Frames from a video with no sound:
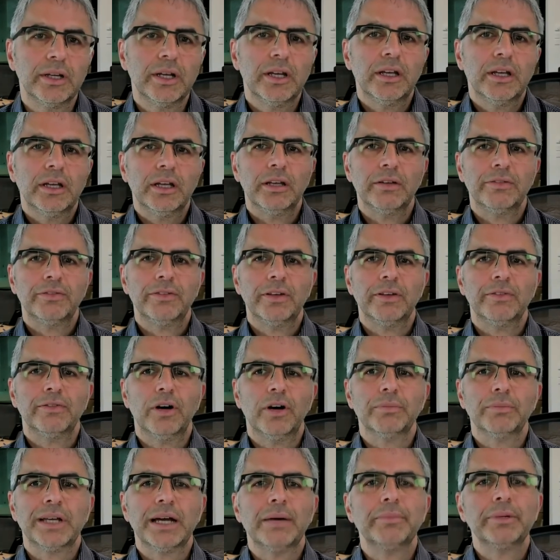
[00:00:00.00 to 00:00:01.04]
If I'm
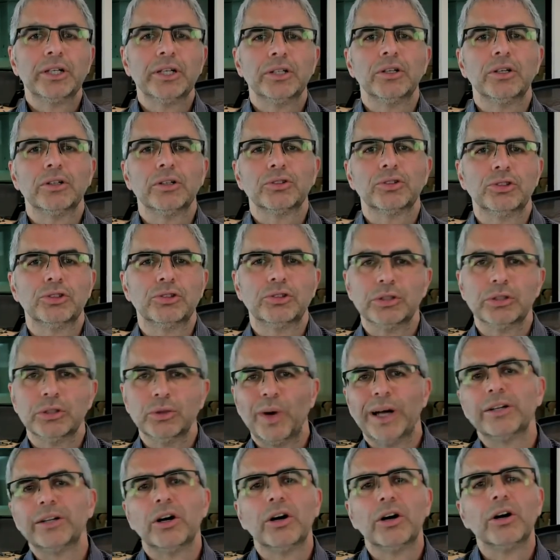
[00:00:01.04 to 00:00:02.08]
coming along to drill
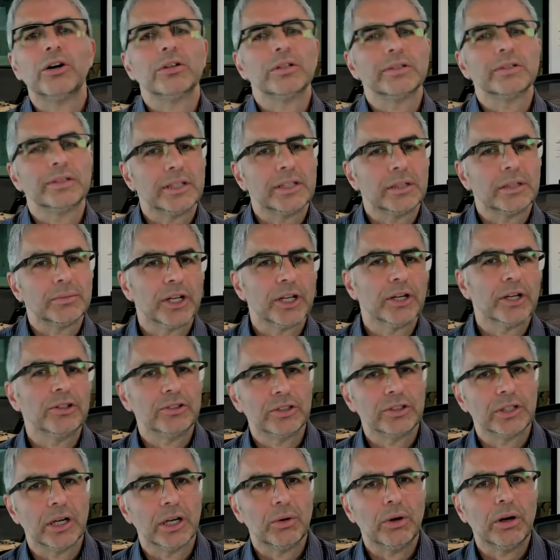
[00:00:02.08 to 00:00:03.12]
one hole and then I'm going to
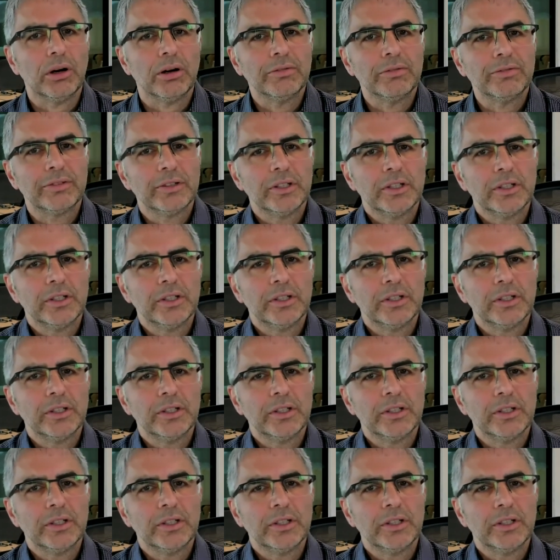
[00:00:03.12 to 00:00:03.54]
go off